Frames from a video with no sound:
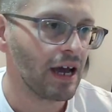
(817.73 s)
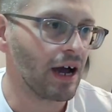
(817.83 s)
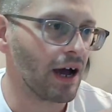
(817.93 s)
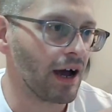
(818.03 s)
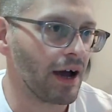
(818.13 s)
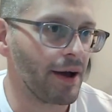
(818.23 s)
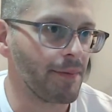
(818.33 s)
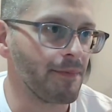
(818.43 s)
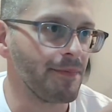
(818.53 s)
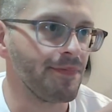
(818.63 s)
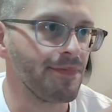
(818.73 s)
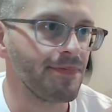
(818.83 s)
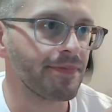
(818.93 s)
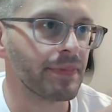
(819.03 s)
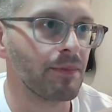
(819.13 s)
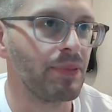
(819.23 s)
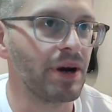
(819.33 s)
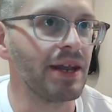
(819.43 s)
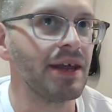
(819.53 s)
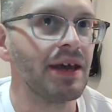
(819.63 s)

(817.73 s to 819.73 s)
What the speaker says: But